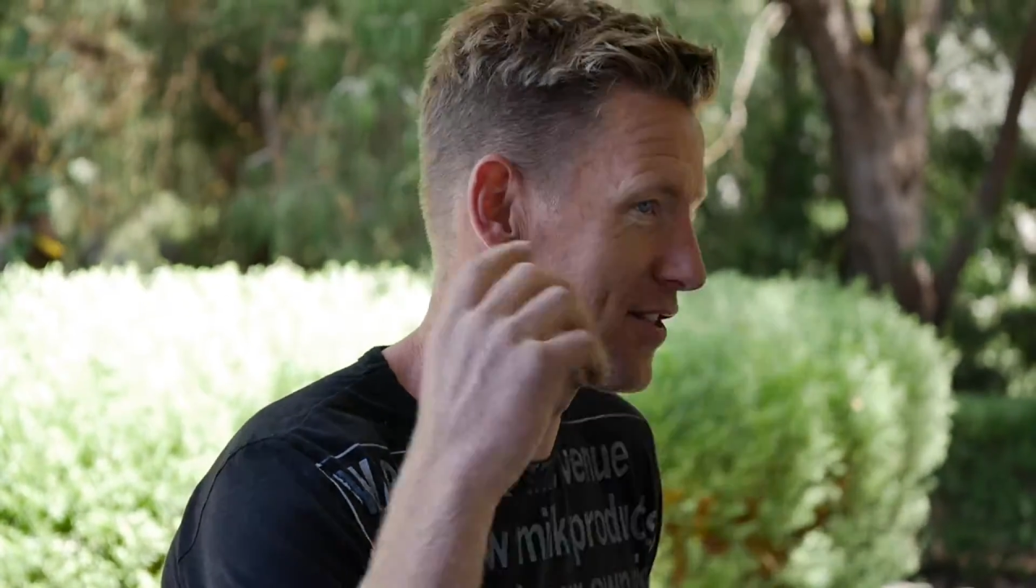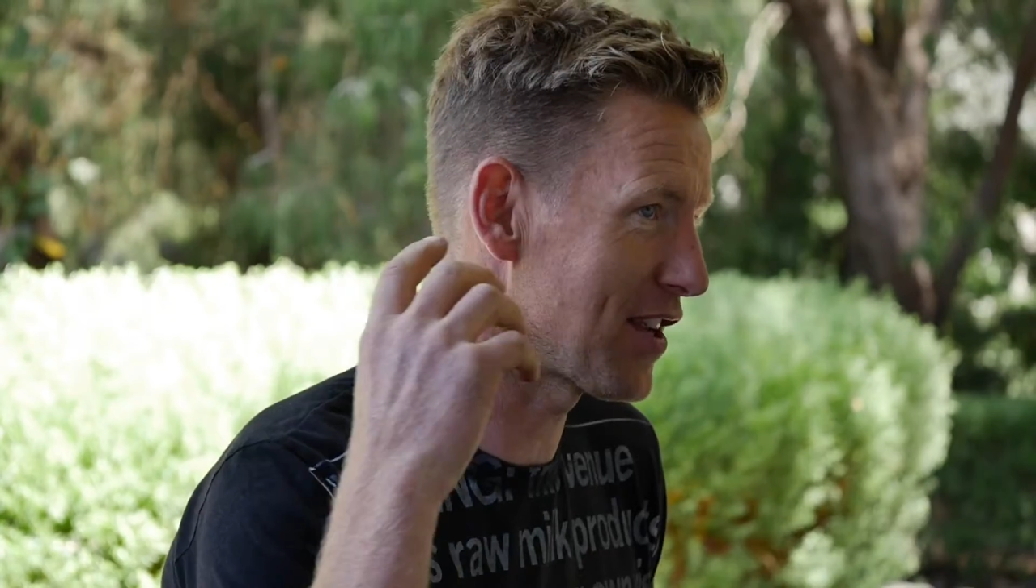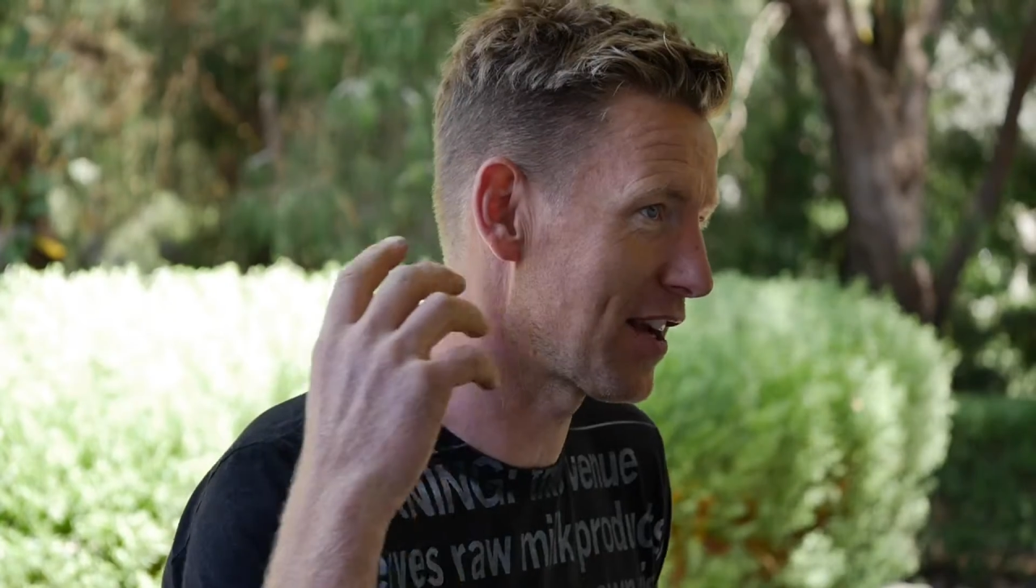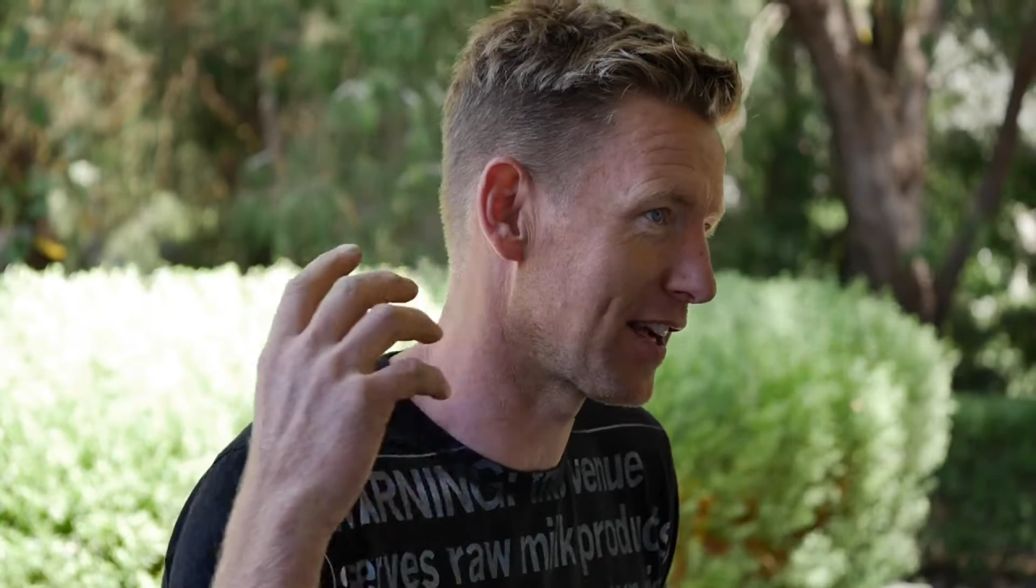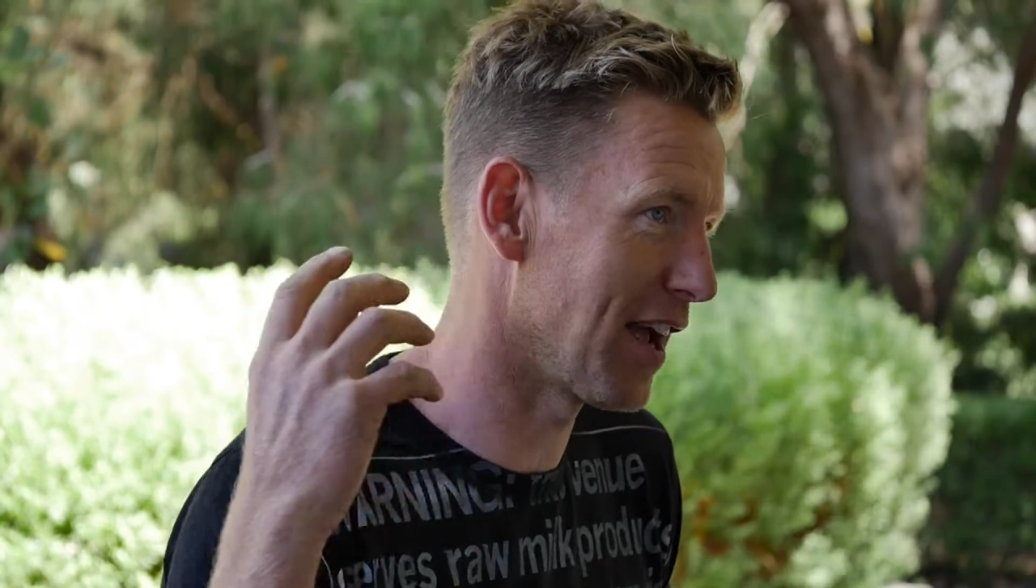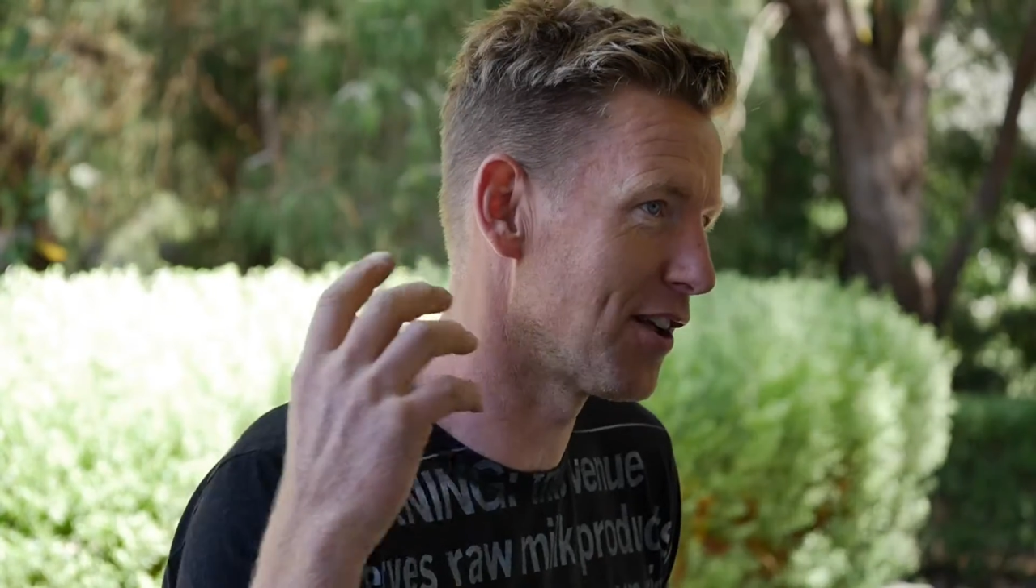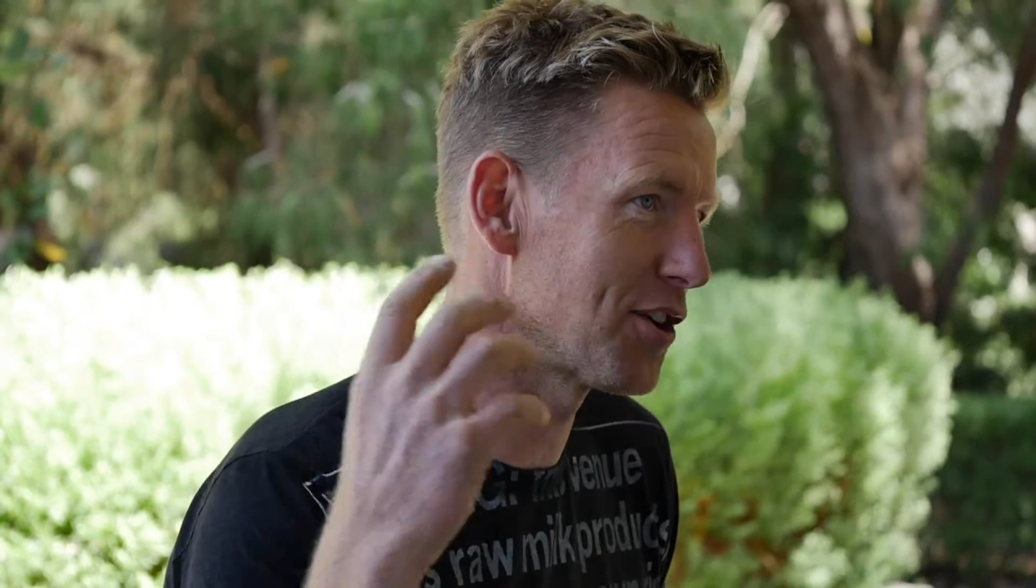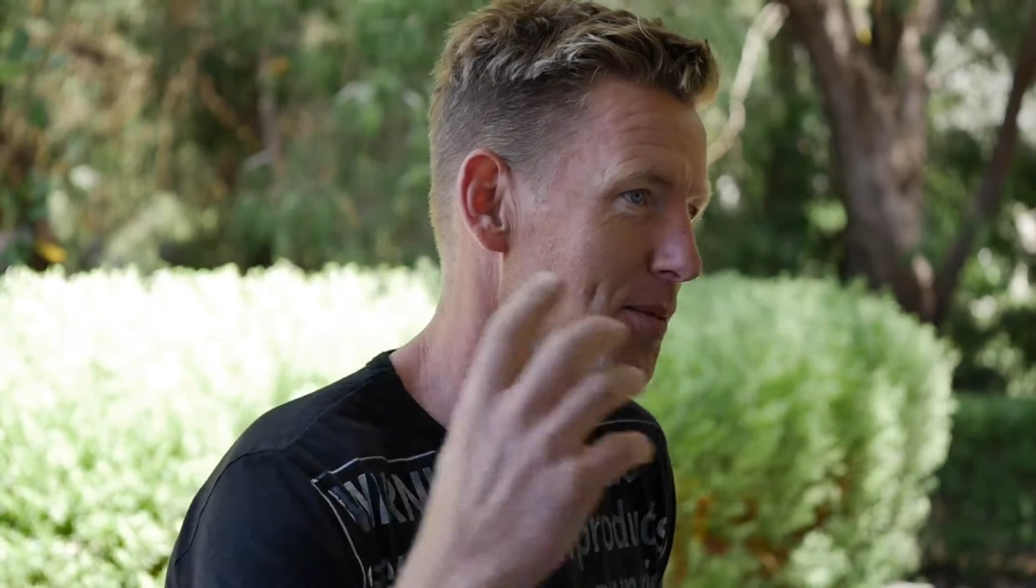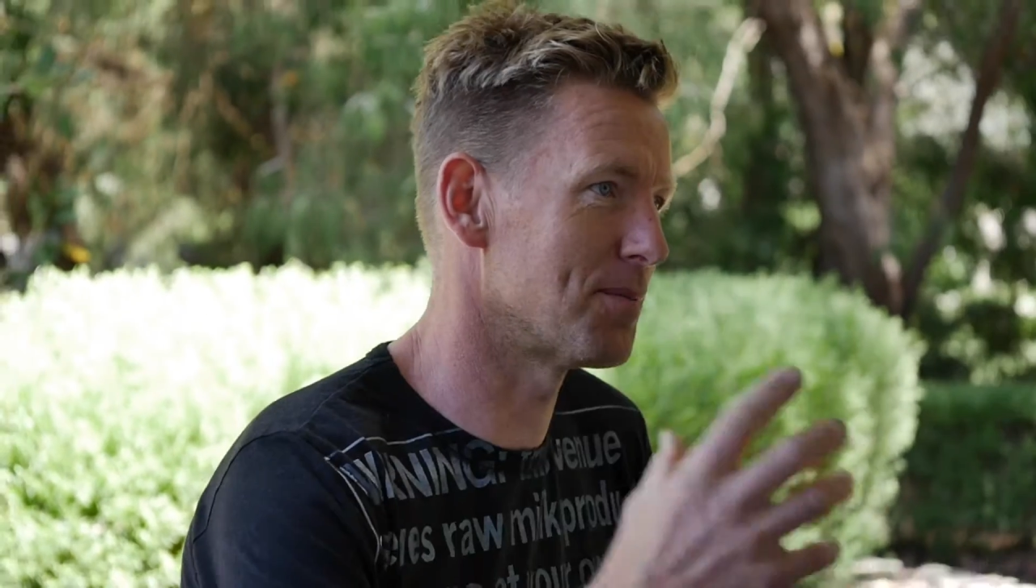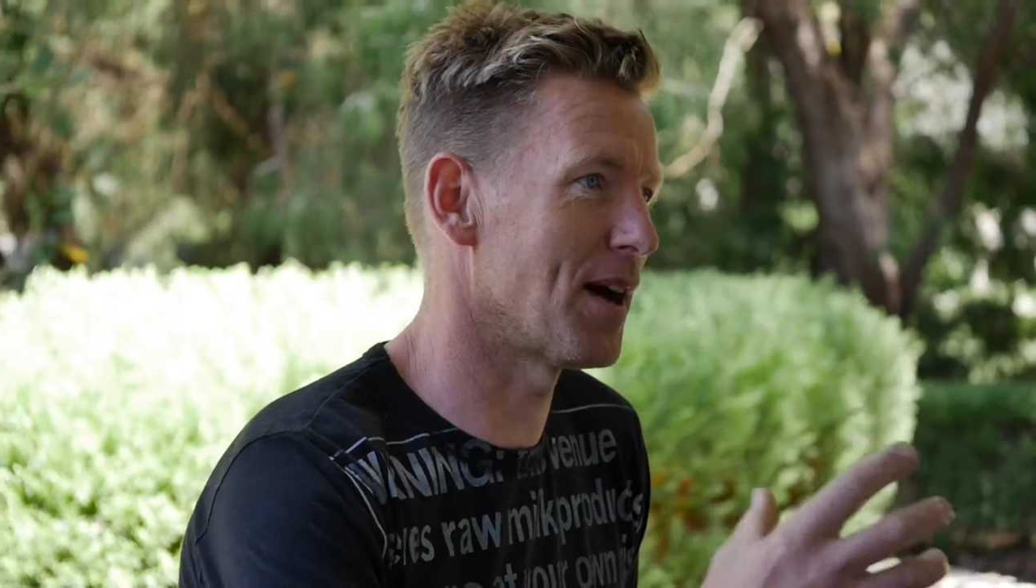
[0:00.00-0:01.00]
sounded like a
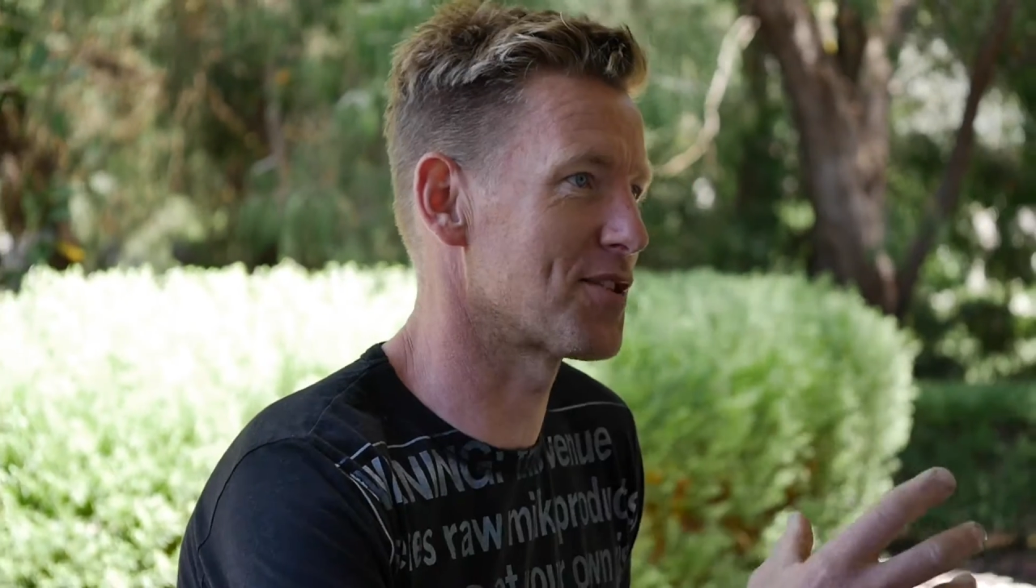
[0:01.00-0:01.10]
helicopter.